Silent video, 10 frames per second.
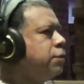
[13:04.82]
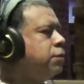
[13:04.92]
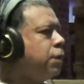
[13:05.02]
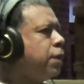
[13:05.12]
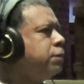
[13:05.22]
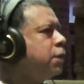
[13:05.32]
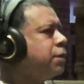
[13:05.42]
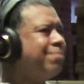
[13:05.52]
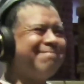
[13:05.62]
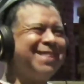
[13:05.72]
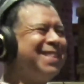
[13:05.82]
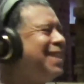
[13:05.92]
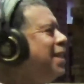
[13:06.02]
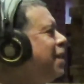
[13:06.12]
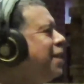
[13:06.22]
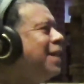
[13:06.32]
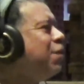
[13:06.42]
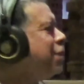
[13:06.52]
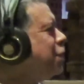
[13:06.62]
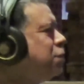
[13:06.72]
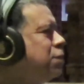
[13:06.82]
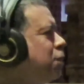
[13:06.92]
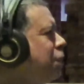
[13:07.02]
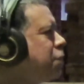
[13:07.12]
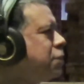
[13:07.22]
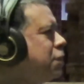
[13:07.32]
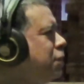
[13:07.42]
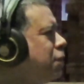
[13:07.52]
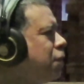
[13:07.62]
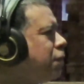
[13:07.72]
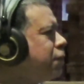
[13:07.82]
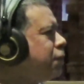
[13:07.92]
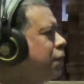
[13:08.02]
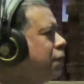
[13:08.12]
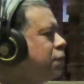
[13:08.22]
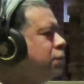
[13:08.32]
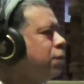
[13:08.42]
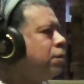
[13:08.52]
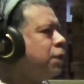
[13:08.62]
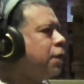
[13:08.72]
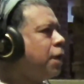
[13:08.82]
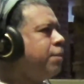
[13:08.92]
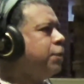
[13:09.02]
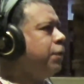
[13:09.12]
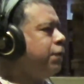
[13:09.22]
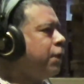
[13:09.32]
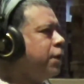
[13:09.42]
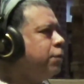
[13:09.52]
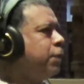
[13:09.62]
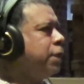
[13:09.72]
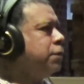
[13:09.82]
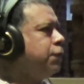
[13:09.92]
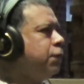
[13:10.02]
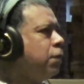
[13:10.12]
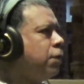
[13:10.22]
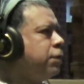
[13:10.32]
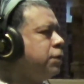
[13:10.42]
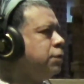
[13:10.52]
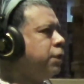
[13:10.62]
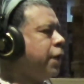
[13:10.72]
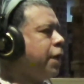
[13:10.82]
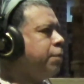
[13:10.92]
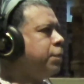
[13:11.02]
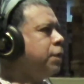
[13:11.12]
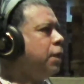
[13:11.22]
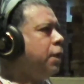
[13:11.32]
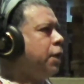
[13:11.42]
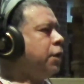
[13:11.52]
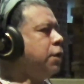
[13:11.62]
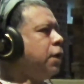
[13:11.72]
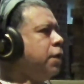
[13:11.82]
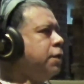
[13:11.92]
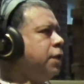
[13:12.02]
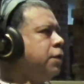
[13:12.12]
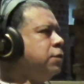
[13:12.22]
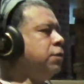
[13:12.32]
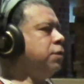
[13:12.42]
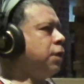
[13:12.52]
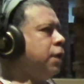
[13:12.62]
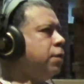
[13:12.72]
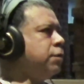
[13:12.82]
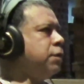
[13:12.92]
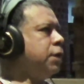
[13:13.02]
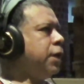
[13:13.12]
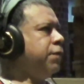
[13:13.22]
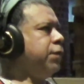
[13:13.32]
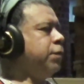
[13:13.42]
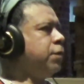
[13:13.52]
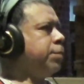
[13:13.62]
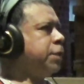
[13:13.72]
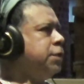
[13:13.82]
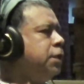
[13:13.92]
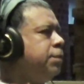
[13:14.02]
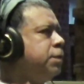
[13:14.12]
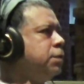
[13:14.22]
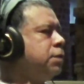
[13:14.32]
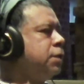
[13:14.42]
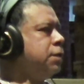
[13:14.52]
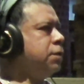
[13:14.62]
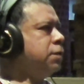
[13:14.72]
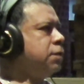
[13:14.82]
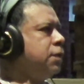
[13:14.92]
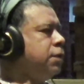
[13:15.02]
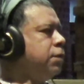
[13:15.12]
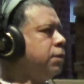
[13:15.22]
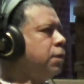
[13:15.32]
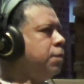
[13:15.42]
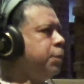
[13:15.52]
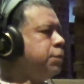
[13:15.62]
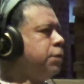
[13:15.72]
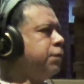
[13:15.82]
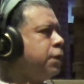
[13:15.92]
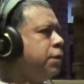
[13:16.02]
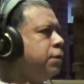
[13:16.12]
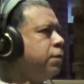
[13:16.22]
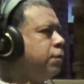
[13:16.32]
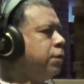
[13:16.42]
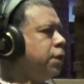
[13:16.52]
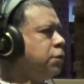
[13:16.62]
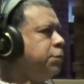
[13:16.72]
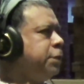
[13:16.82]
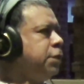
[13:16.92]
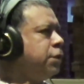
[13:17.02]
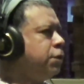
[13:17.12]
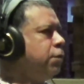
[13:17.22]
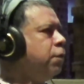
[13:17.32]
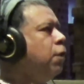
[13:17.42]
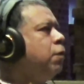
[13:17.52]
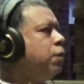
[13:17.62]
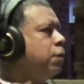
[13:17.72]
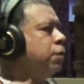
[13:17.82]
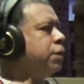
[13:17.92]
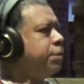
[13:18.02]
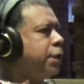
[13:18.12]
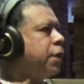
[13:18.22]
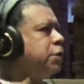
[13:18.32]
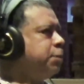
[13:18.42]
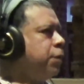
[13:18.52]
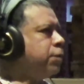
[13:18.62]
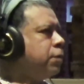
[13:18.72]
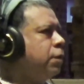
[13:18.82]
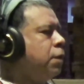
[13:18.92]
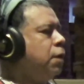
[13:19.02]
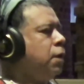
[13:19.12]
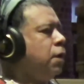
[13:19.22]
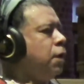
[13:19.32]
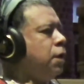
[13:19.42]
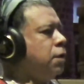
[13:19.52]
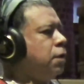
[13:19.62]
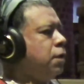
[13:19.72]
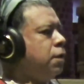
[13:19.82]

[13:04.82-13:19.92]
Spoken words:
so I was like, they don't get to show that skill off. And so like, I'm going to find ways for all this to happen. And then it turned out that everyone on my team is either a person of color or LGBTQ, or in my case, both. And